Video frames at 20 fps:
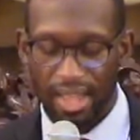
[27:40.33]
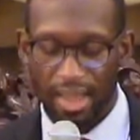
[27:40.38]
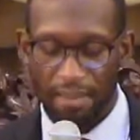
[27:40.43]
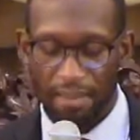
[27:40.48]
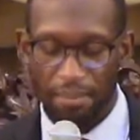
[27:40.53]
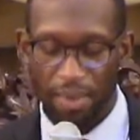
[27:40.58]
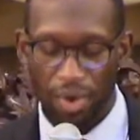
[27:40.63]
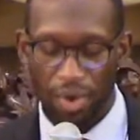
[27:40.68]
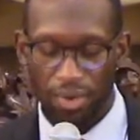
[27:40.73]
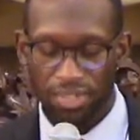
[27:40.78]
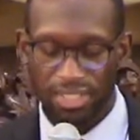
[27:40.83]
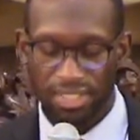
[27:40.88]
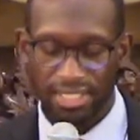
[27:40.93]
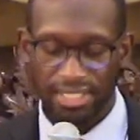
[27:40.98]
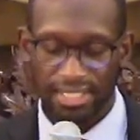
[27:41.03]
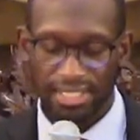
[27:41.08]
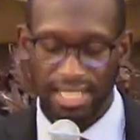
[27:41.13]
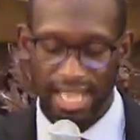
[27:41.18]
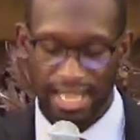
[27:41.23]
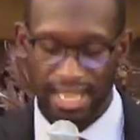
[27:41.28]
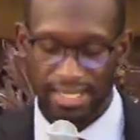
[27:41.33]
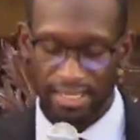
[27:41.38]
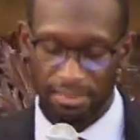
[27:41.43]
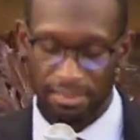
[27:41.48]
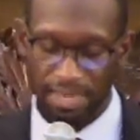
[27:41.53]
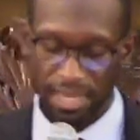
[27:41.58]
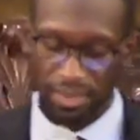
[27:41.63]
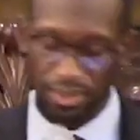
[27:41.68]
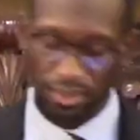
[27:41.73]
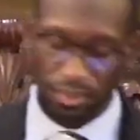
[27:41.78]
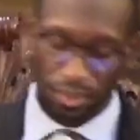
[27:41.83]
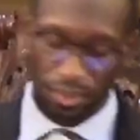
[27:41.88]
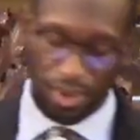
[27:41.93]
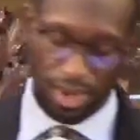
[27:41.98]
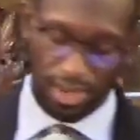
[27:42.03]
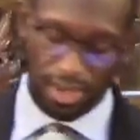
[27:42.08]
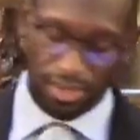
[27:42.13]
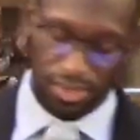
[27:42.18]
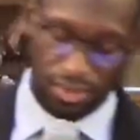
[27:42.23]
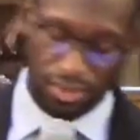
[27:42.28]
Moses had to be the
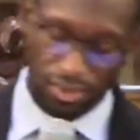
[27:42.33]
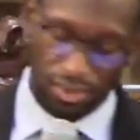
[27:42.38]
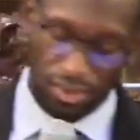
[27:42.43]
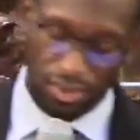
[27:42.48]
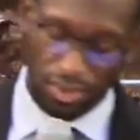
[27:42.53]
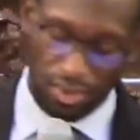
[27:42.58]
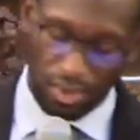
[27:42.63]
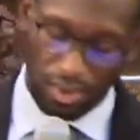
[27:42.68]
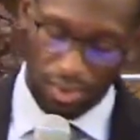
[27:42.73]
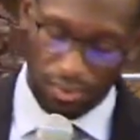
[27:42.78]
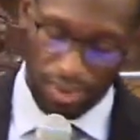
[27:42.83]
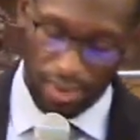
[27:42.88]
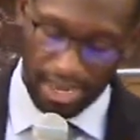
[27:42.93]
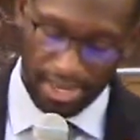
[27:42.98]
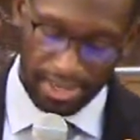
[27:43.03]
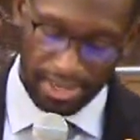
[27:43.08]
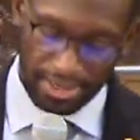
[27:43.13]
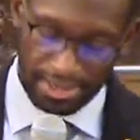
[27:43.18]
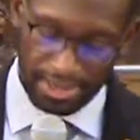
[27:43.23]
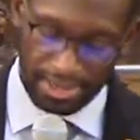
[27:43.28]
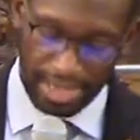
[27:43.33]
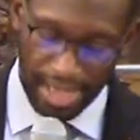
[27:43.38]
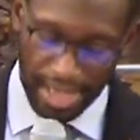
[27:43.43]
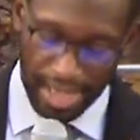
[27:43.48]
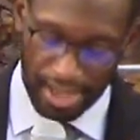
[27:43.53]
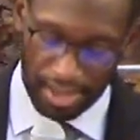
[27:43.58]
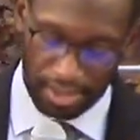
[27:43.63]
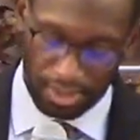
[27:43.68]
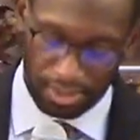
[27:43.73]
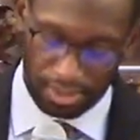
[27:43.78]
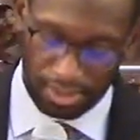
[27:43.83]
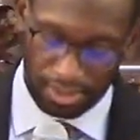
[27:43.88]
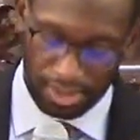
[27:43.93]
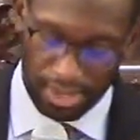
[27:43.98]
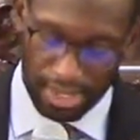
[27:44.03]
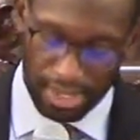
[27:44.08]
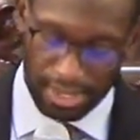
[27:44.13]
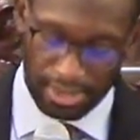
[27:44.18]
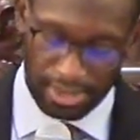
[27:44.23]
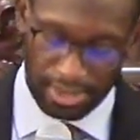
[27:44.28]
one to
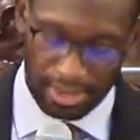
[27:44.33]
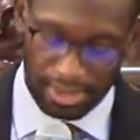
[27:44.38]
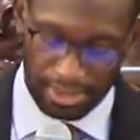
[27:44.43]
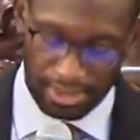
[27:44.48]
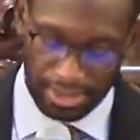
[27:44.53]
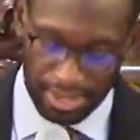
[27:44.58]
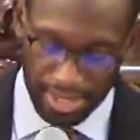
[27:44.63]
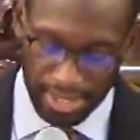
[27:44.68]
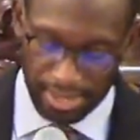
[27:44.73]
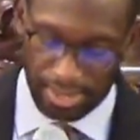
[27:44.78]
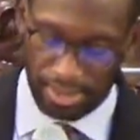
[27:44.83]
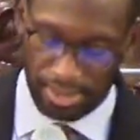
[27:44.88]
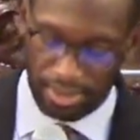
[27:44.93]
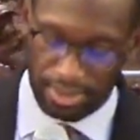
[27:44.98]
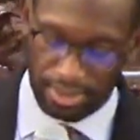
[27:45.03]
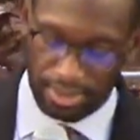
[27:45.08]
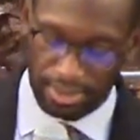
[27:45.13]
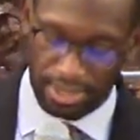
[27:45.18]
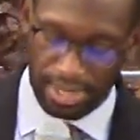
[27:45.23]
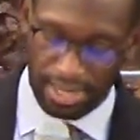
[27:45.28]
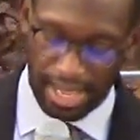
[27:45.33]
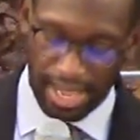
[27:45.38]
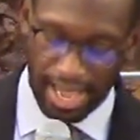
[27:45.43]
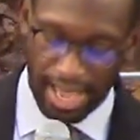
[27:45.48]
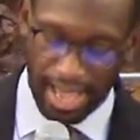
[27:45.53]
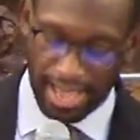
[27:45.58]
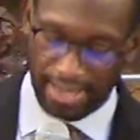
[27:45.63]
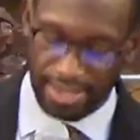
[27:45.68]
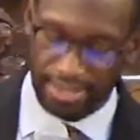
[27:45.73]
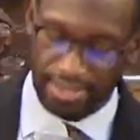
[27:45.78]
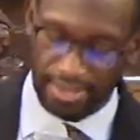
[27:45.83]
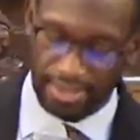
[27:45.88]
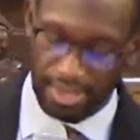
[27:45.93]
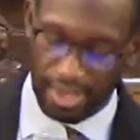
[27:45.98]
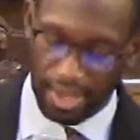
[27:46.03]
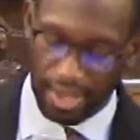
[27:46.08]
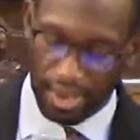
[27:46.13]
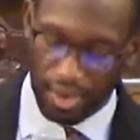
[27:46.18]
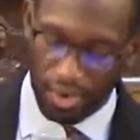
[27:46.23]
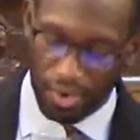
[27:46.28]
reconcile the contenders. And they asked,
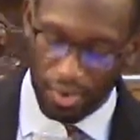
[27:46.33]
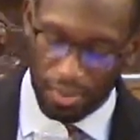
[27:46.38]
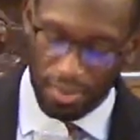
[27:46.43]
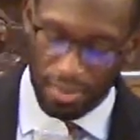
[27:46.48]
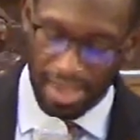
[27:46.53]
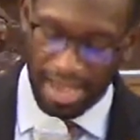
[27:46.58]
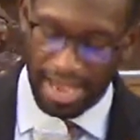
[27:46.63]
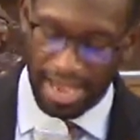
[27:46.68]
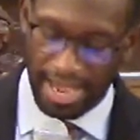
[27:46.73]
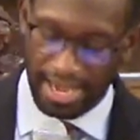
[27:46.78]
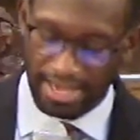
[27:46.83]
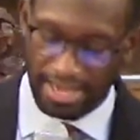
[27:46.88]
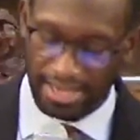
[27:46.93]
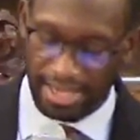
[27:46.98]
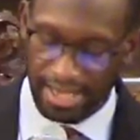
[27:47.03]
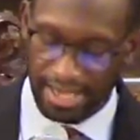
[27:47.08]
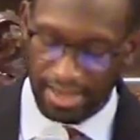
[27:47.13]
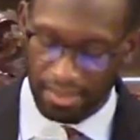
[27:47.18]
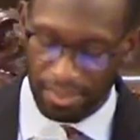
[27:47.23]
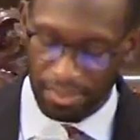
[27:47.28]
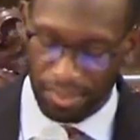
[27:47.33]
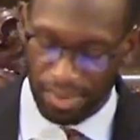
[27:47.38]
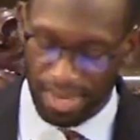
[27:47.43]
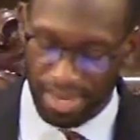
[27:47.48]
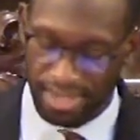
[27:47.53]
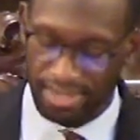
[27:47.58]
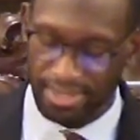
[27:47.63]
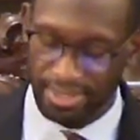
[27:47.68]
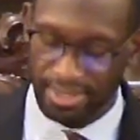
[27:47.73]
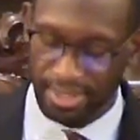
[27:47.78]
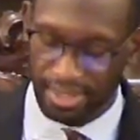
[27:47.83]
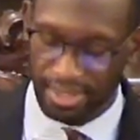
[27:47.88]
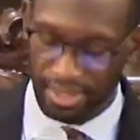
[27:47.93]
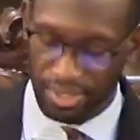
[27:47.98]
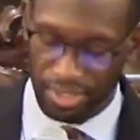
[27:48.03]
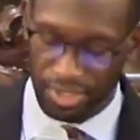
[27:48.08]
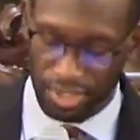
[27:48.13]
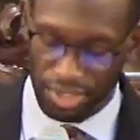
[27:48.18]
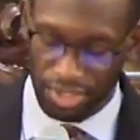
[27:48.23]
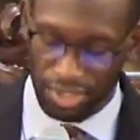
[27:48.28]
who made thee a prince and a
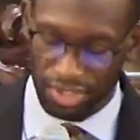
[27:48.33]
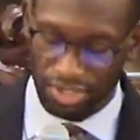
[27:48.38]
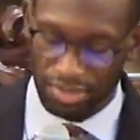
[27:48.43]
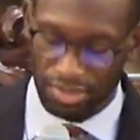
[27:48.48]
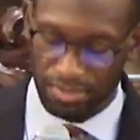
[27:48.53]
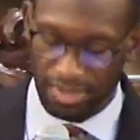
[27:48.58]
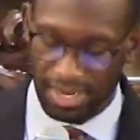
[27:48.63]
judge?